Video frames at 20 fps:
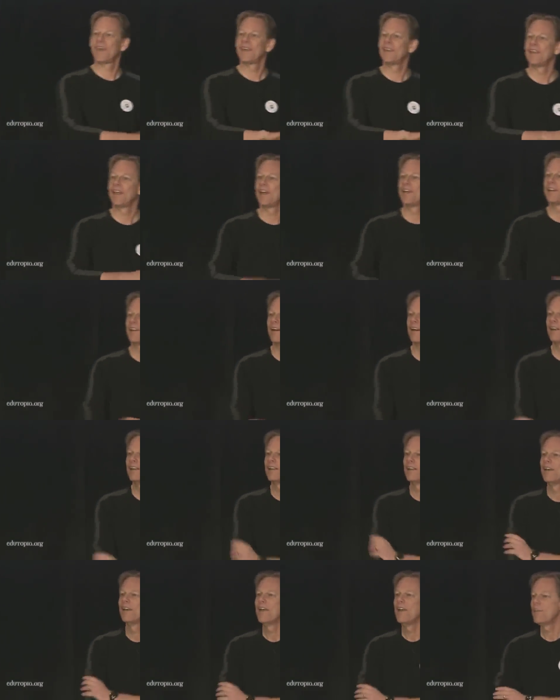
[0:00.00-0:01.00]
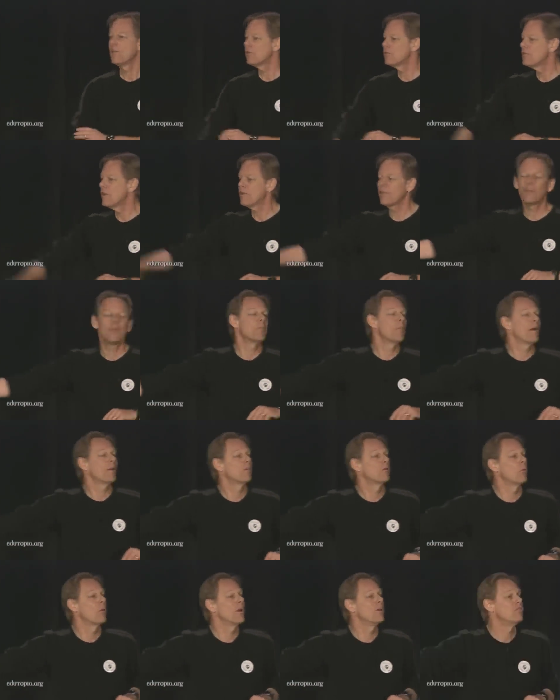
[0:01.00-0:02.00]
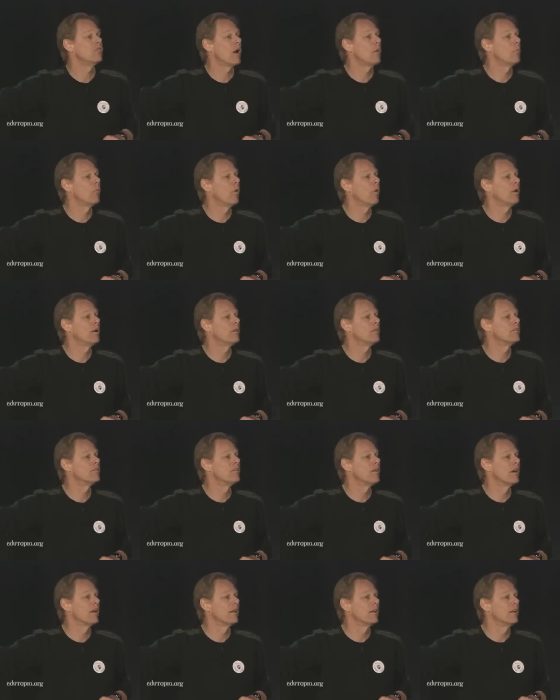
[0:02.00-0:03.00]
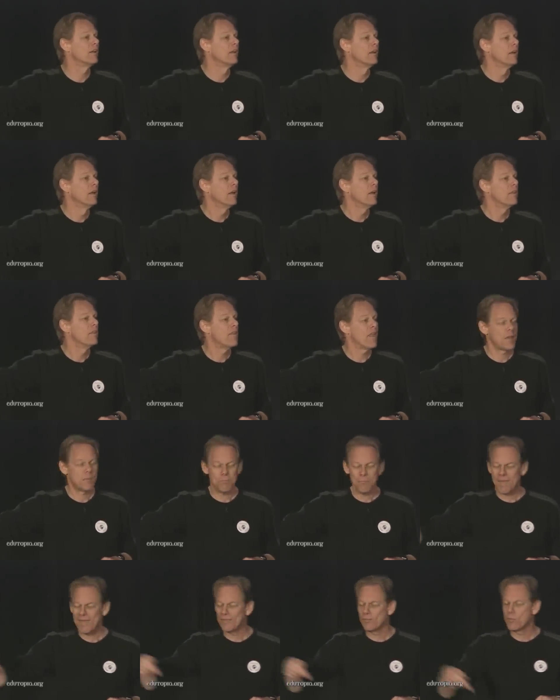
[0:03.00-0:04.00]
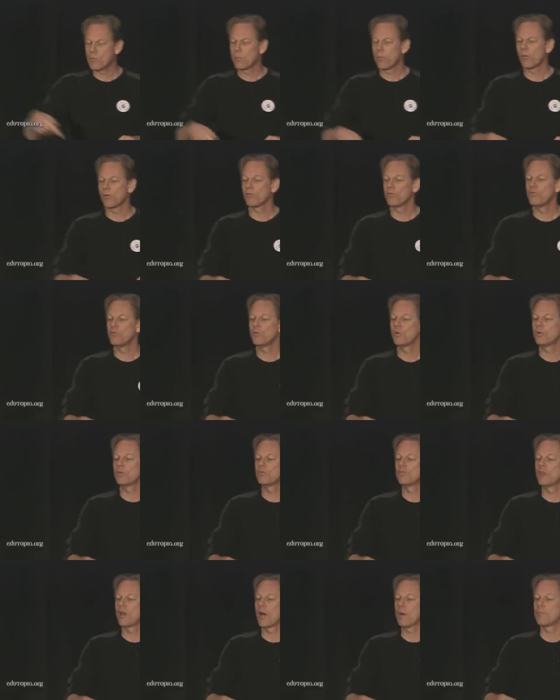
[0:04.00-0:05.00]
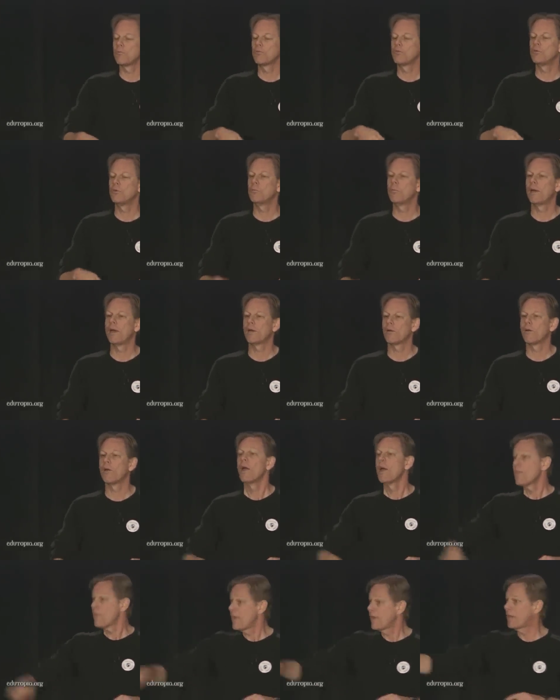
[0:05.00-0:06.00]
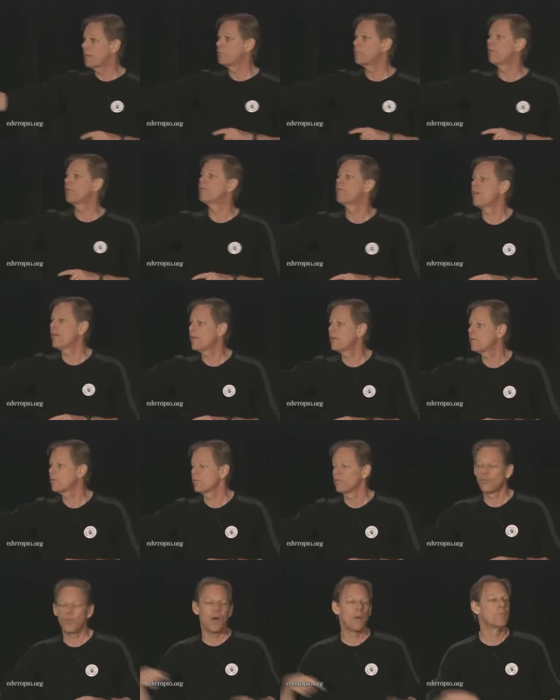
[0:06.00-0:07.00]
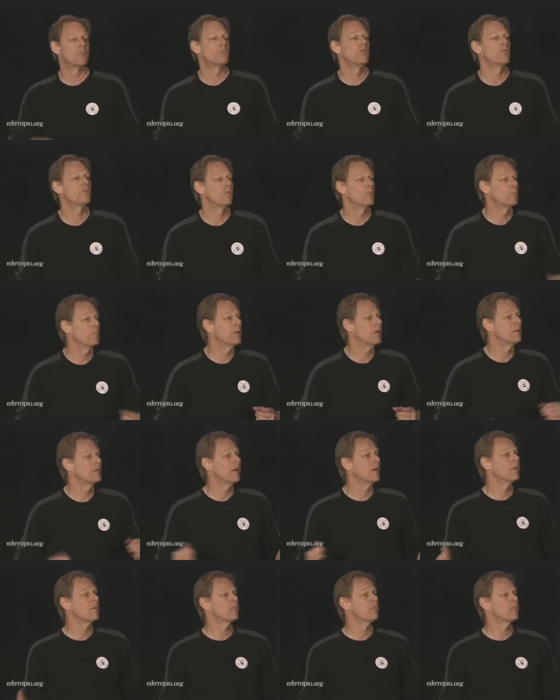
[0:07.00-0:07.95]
headlight on. There's nothing about the way job one is done that makes the person doing job two better. They can prevent job two from being done